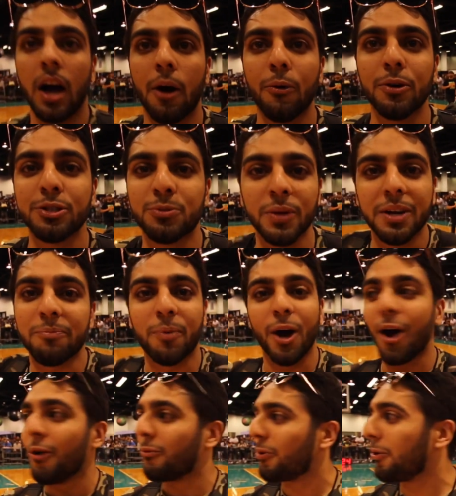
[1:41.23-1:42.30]
I was ready,
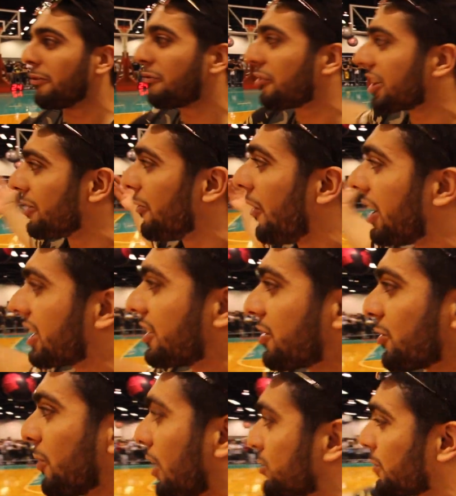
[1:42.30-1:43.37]
bro. We were freaking walking
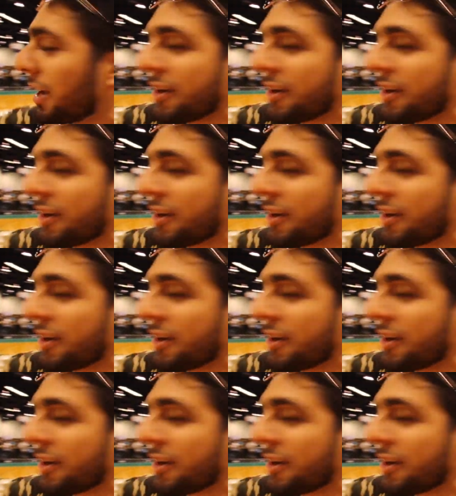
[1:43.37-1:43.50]
through. I was